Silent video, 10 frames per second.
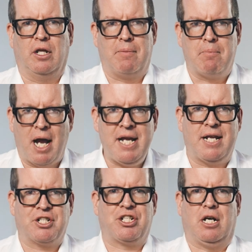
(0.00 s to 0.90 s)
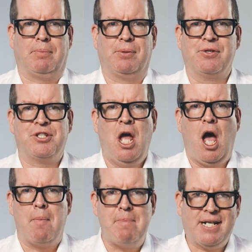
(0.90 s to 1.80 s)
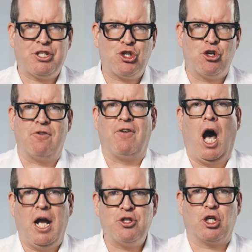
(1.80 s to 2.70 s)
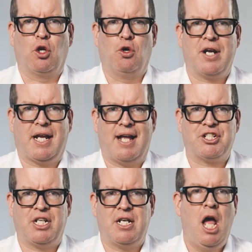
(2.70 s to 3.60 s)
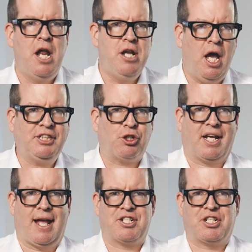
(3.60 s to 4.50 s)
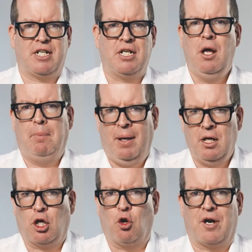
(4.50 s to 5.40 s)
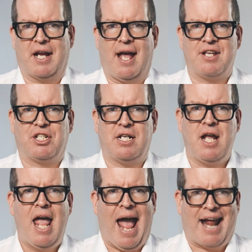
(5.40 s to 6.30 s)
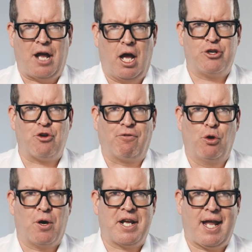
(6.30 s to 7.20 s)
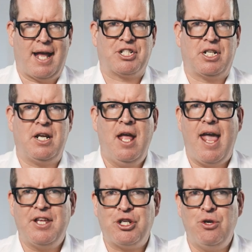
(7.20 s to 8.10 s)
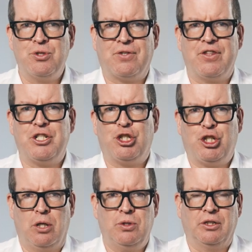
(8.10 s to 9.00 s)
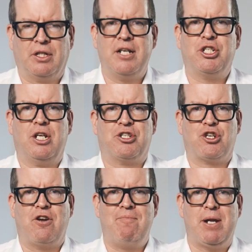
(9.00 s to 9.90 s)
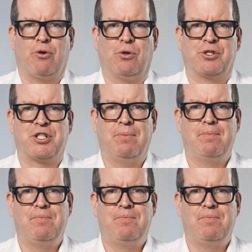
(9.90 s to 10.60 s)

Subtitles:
and mining samples, a mixture of hydrochloric acid, nitric acid, perchloric acid and hydrofluoric acid is used for the total digestion of minerals.